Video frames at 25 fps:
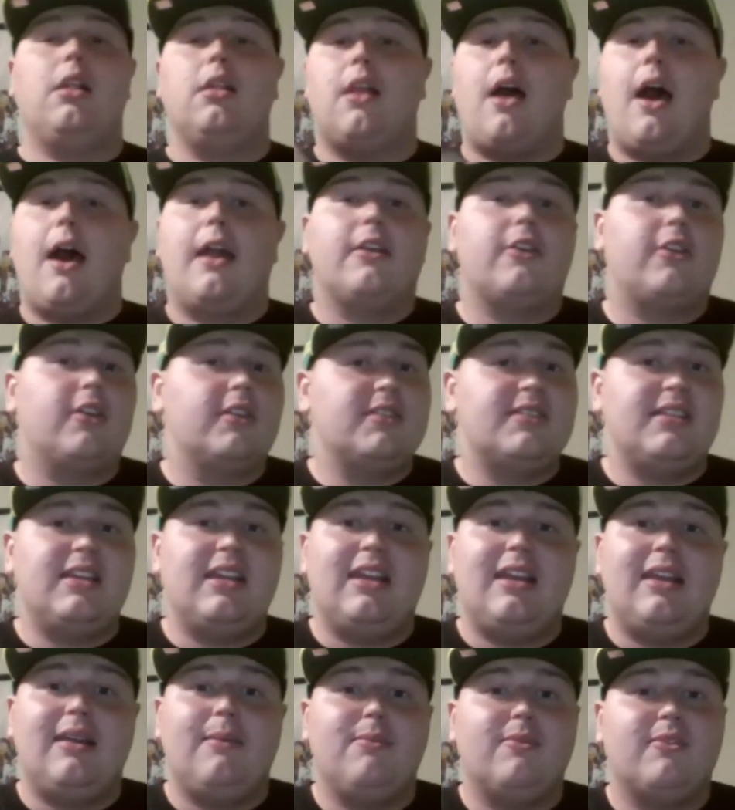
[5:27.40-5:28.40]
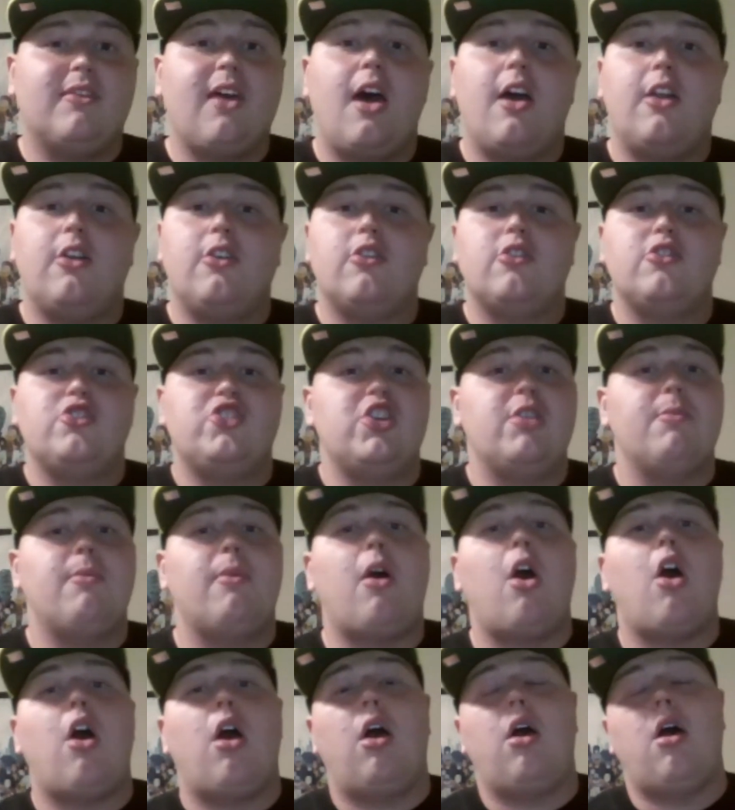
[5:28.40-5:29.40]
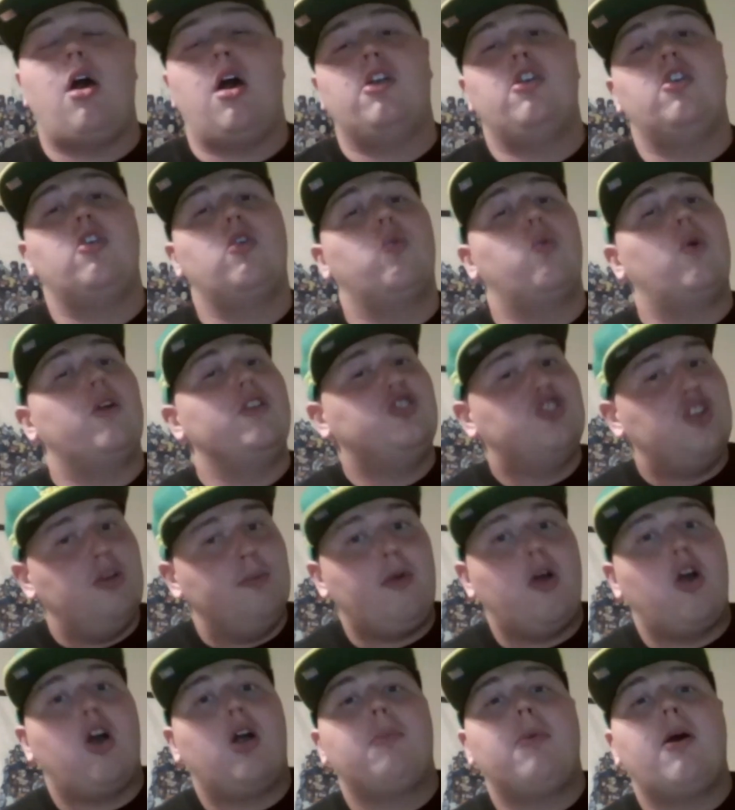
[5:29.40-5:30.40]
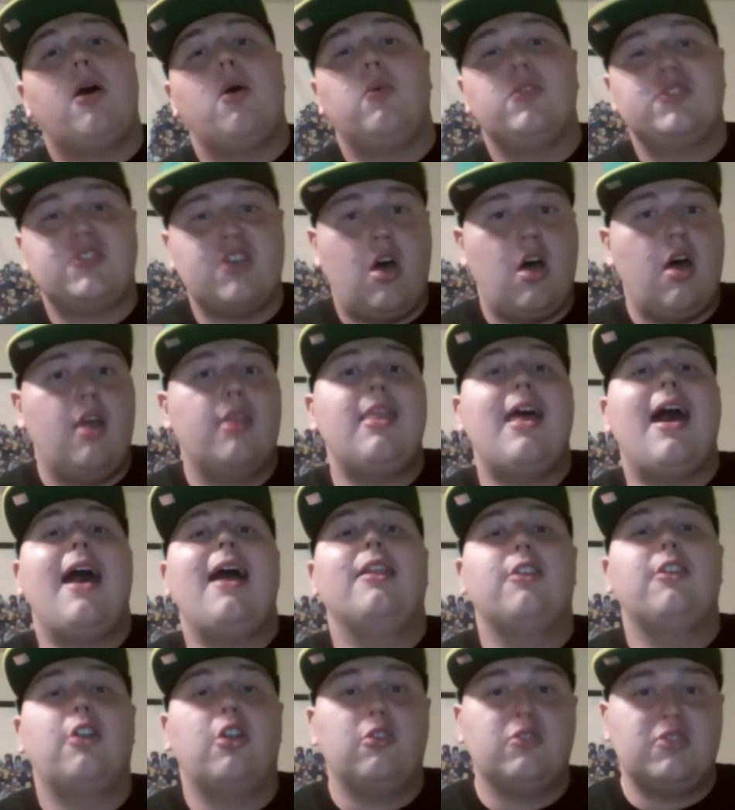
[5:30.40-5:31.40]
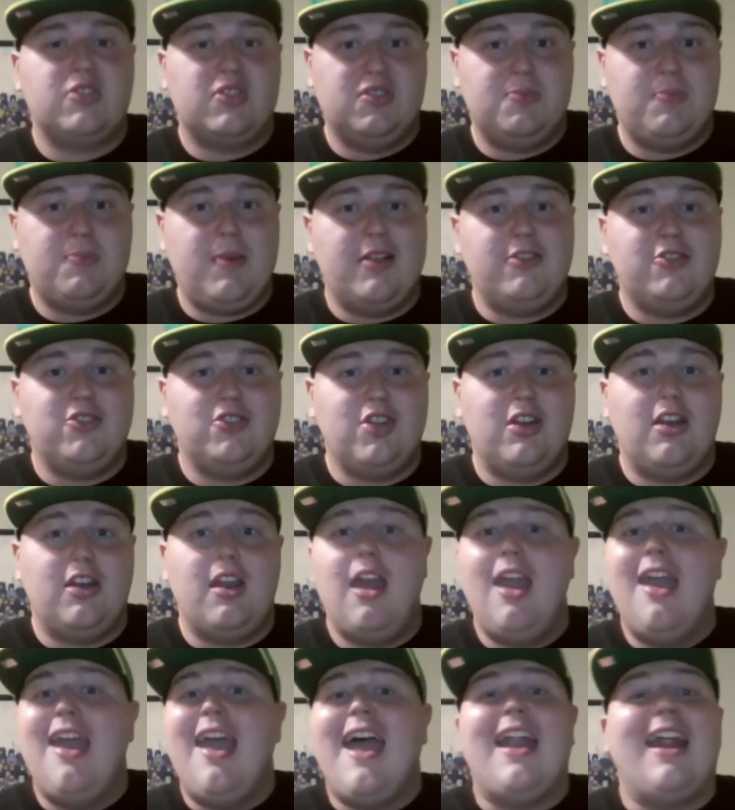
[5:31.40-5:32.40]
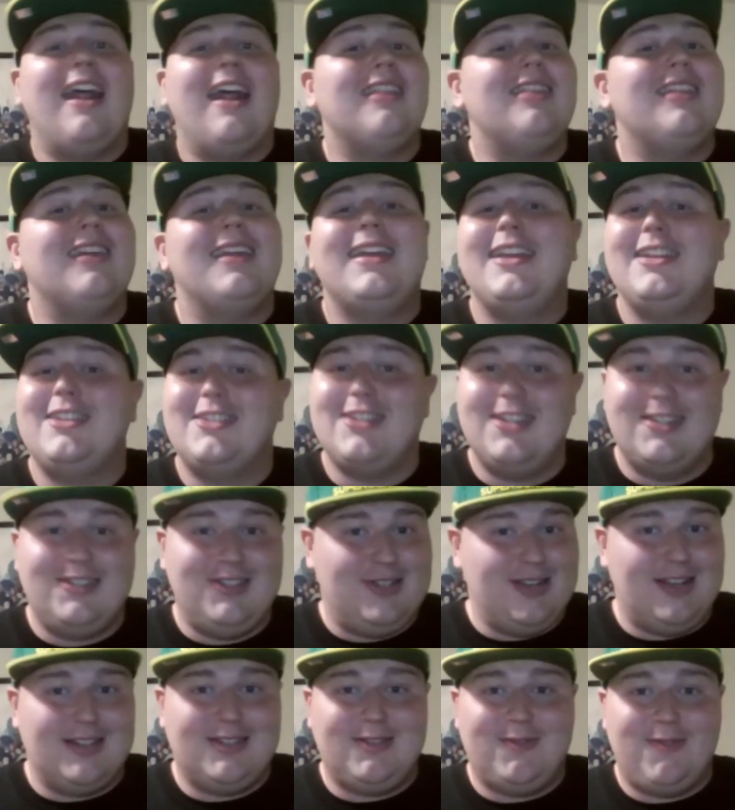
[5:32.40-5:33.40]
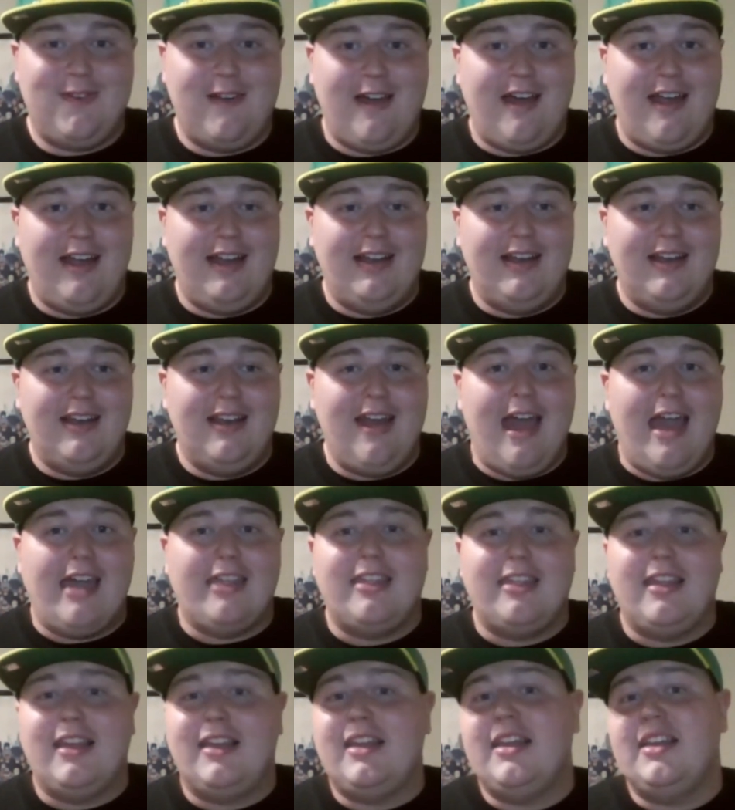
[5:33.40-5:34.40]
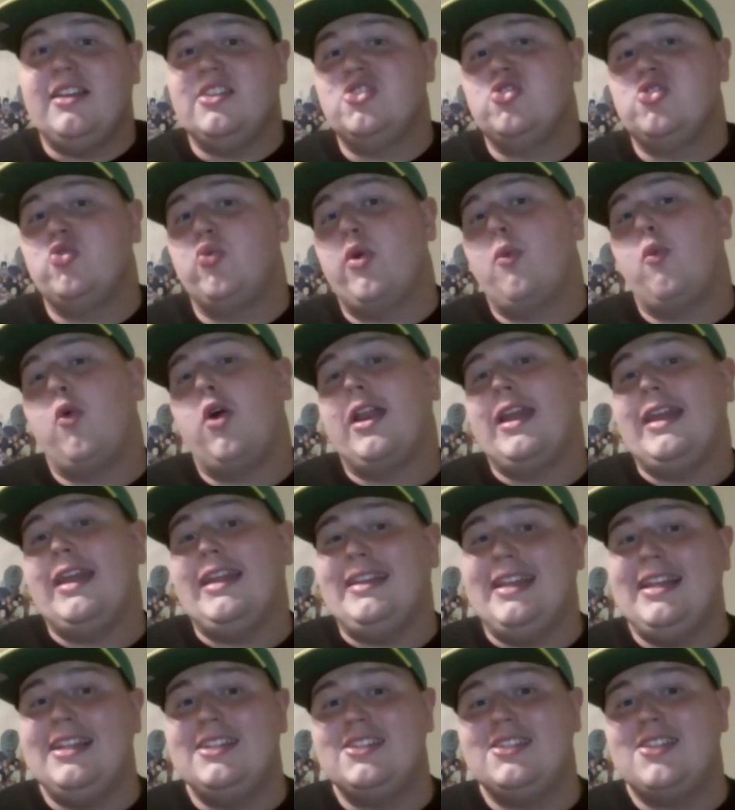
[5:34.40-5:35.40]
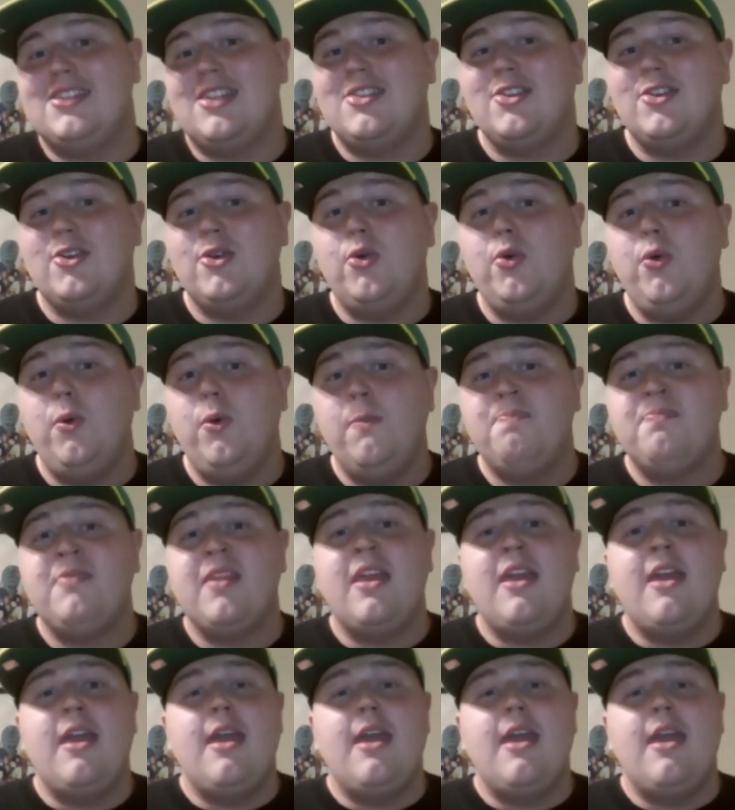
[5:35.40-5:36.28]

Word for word: a lot of good teams under Jim Har- under when Jim Harbaugh was on that little suspension, and I think he did just fine. I think he's doing what he needs to do.